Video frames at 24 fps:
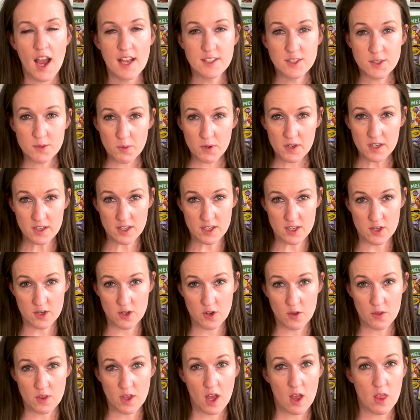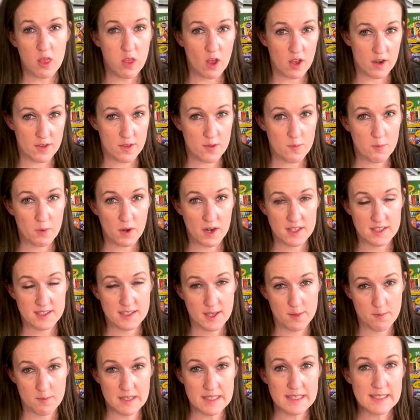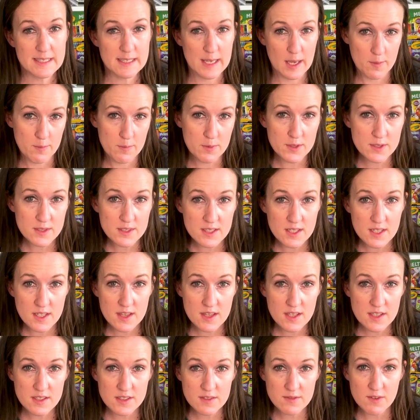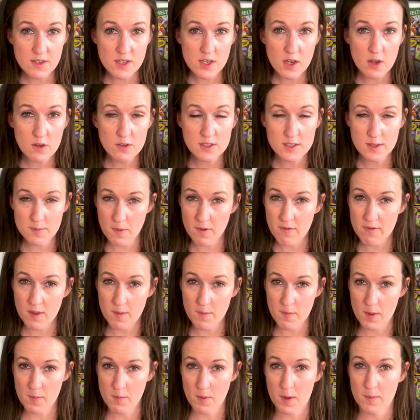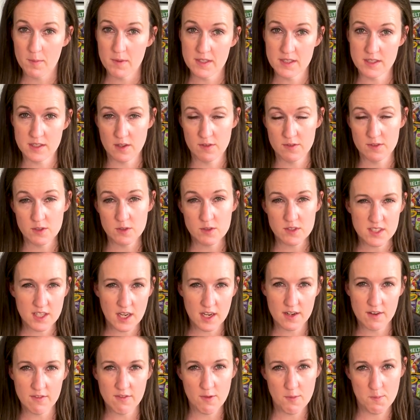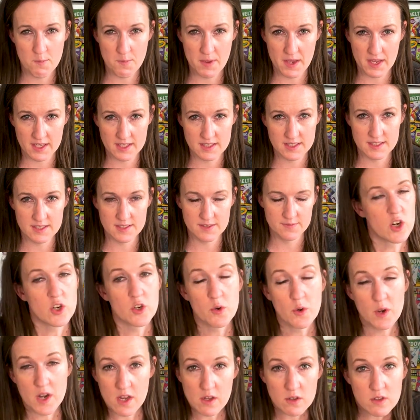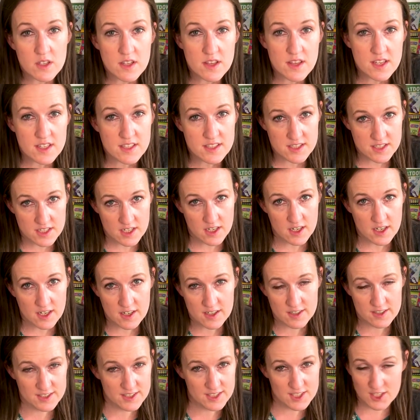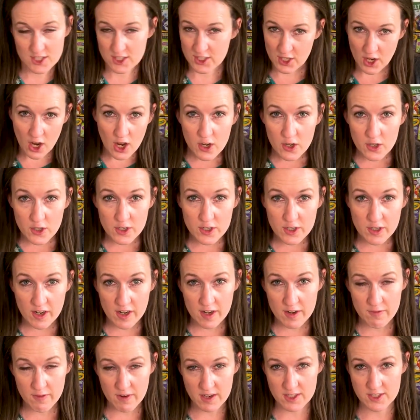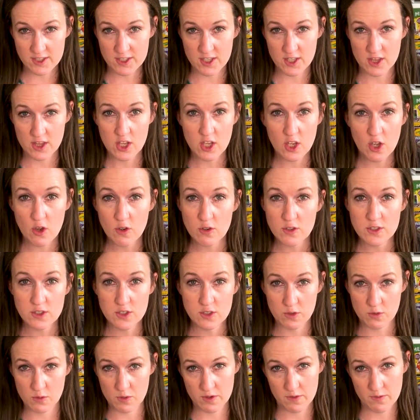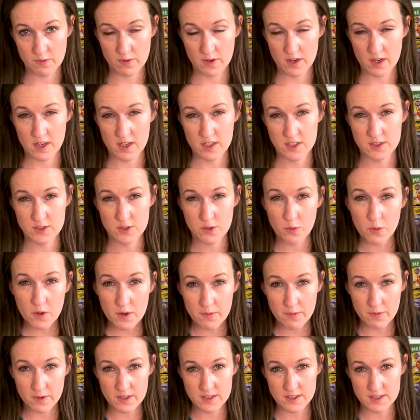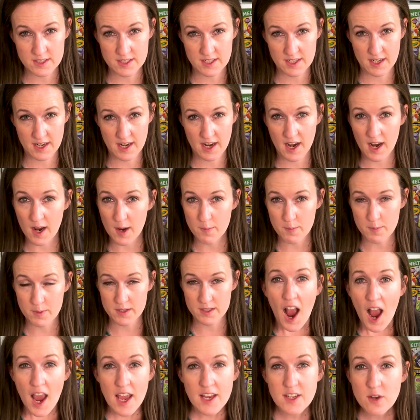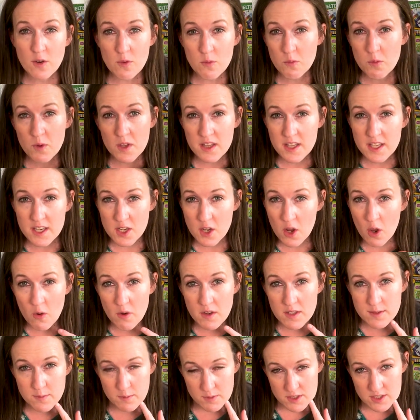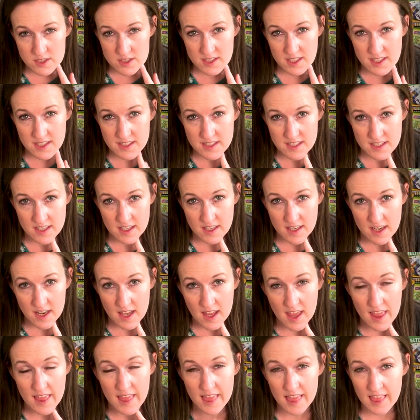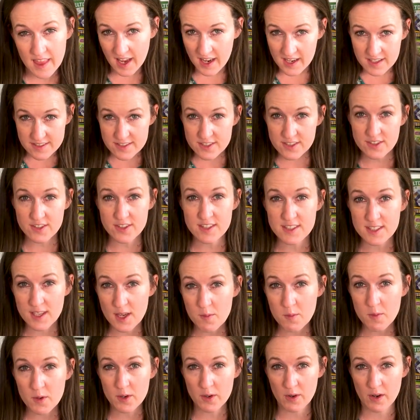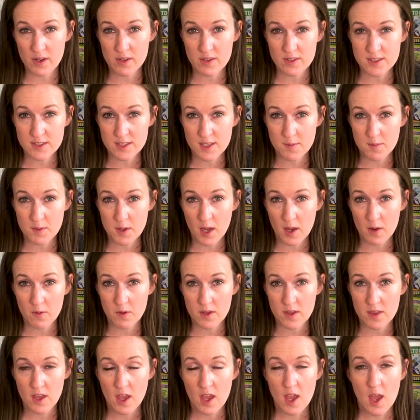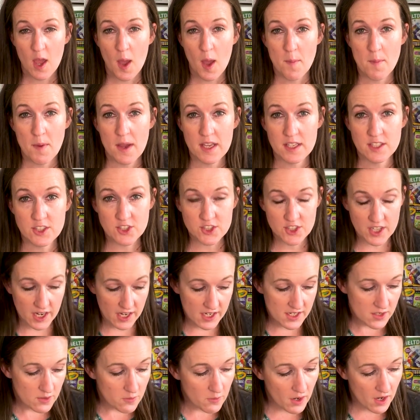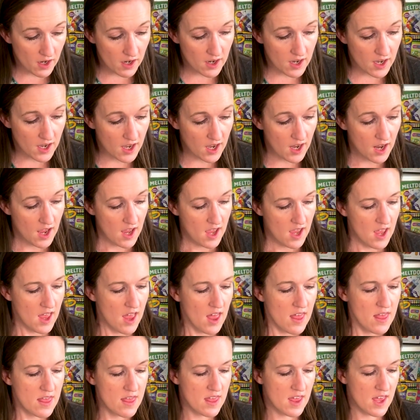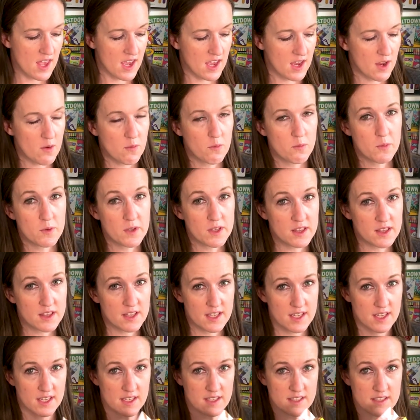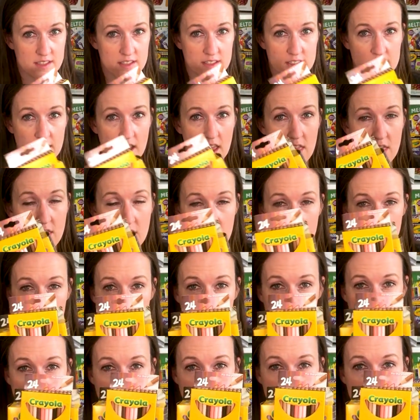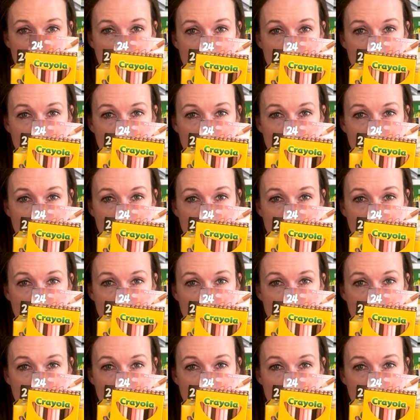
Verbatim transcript: I do want to let you know that a lot of the brands sent me samples in this video. Some of them I bought myself, so it's kind of a mix. Crayola this year did not go to Creativation. They go to Toy Fair, and Toy Fair didn't happen. I don't really know as much as I did last year this time what Crayola is coming out with, but in January, they released their